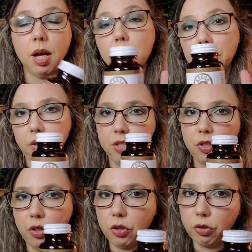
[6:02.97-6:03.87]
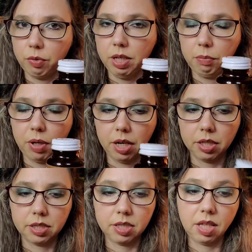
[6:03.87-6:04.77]
but these are the three
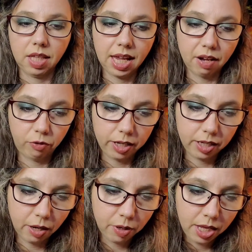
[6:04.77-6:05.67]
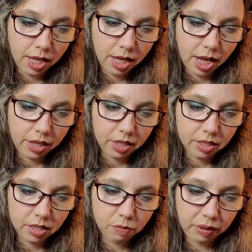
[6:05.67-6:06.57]
products that they have right now. And
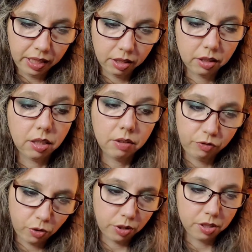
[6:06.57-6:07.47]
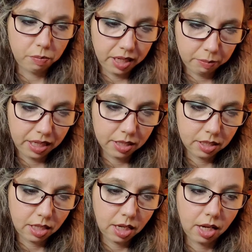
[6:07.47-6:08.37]
this is plant, of course,
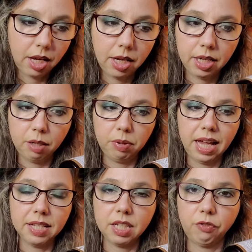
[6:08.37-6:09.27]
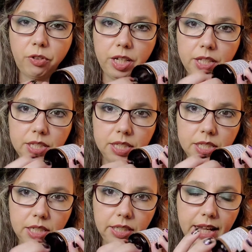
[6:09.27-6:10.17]
plant-based, again, plastic-free. This is
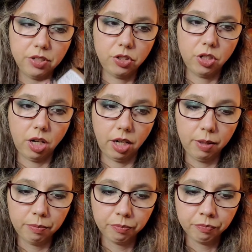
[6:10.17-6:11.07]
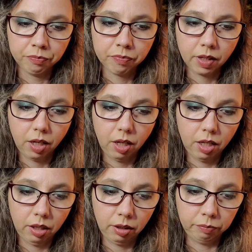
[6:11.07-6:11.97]
a glass jar.
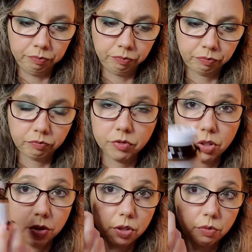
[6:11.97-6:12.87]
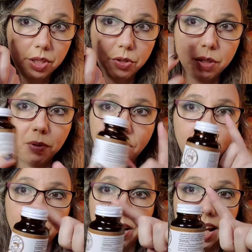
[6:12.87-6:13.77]
Um, so it's reusable.
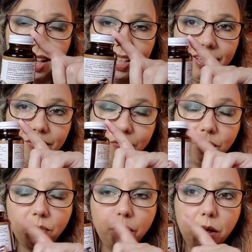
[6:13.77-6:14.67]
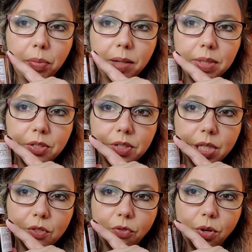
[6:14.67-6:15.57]
What I could, what I'll probably use
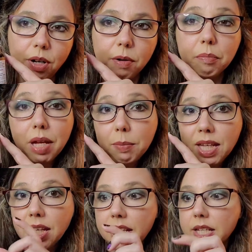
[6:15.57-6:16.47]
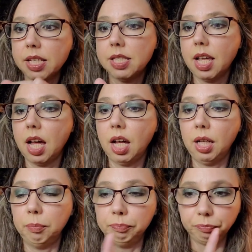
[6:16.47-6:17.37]
this for maybe is
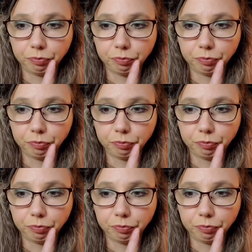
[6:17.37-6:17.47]
um,